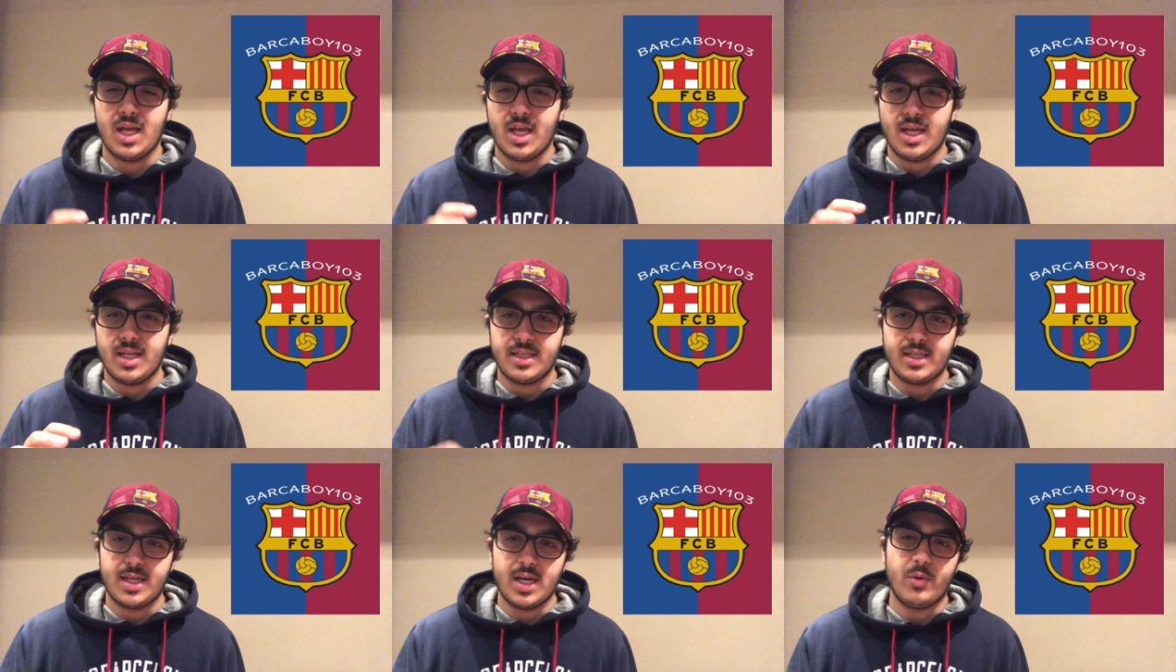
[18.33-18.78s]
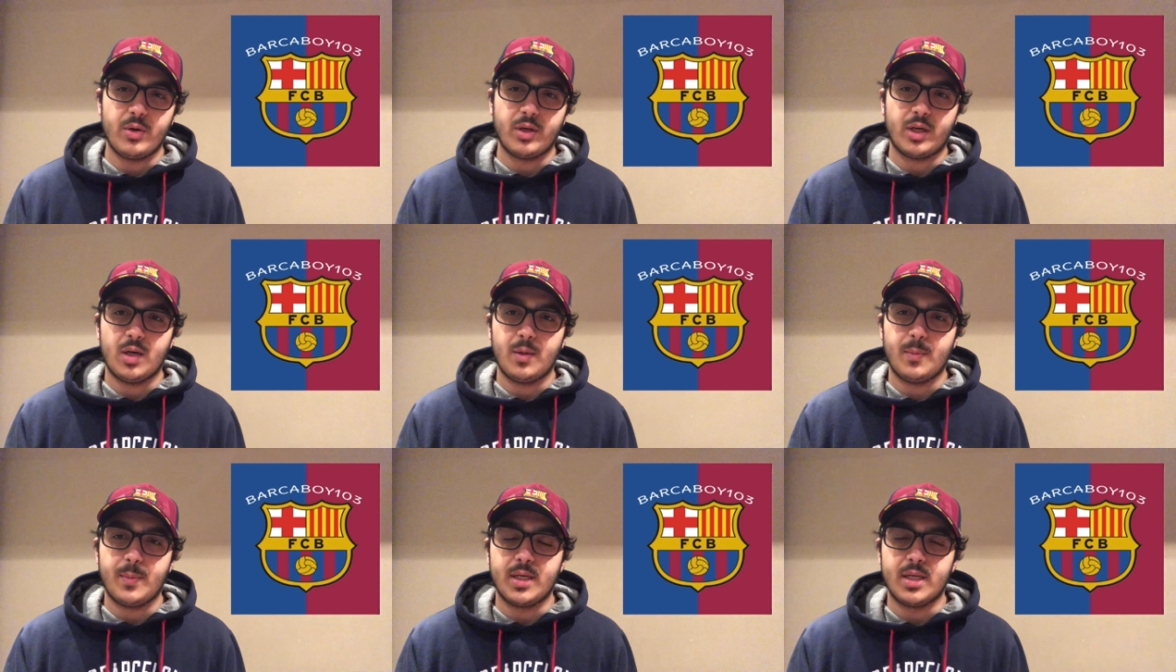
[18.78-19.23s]
Today we're going
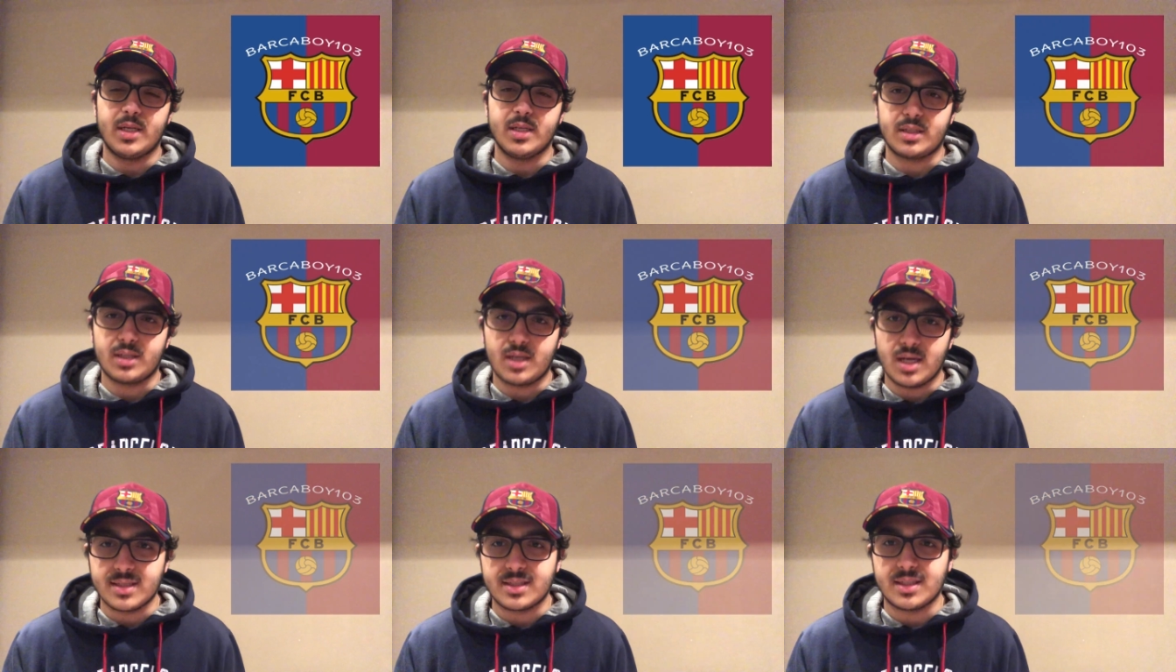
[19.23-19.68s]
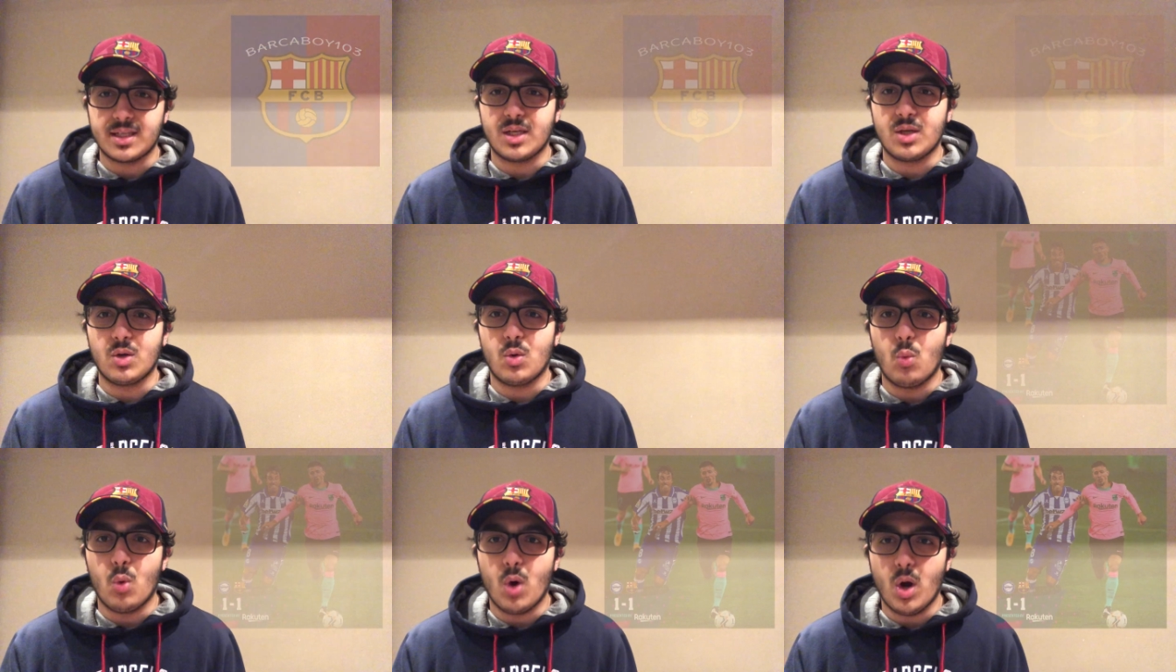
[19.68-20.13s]
to be
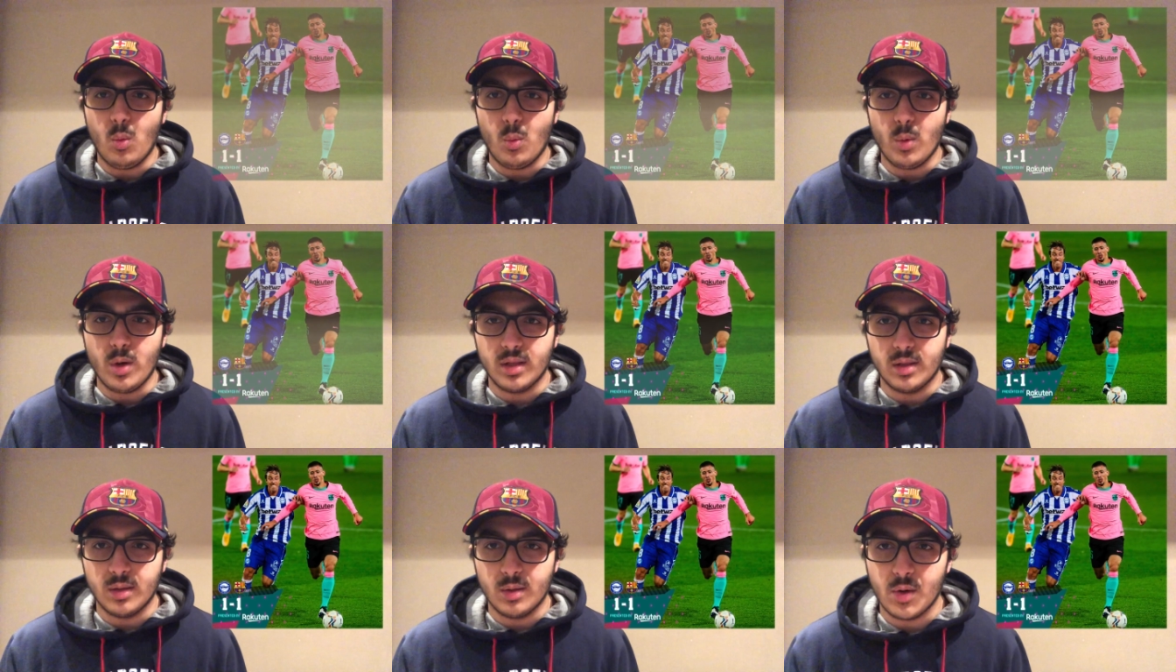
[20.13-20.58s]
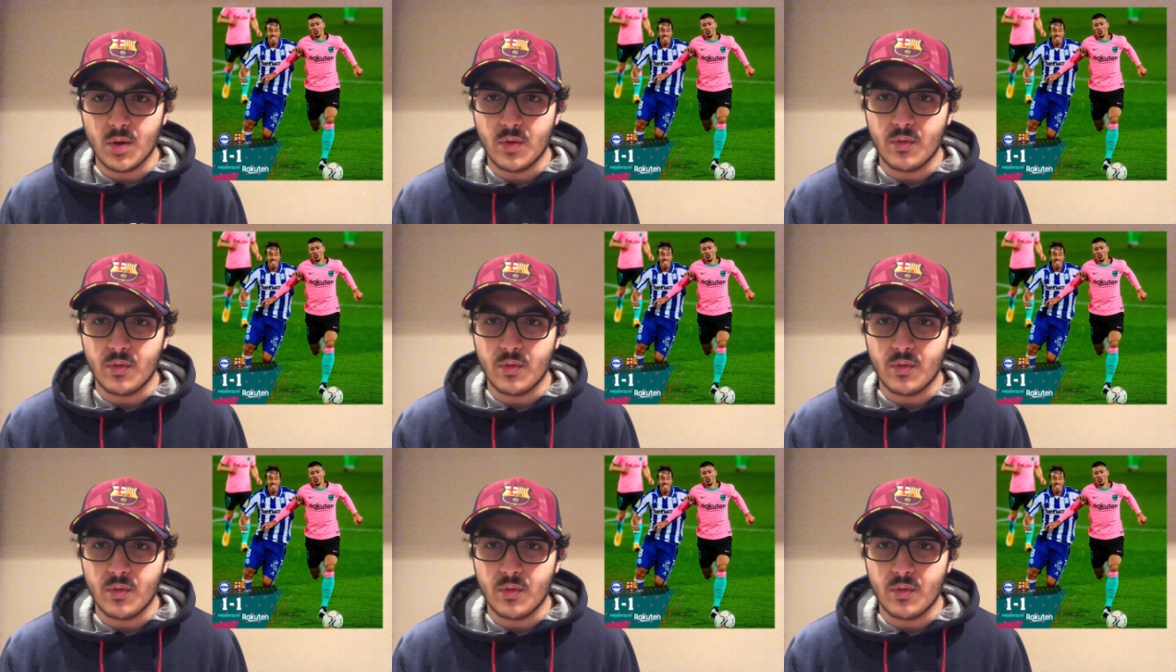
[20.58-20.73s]
discussing what we learned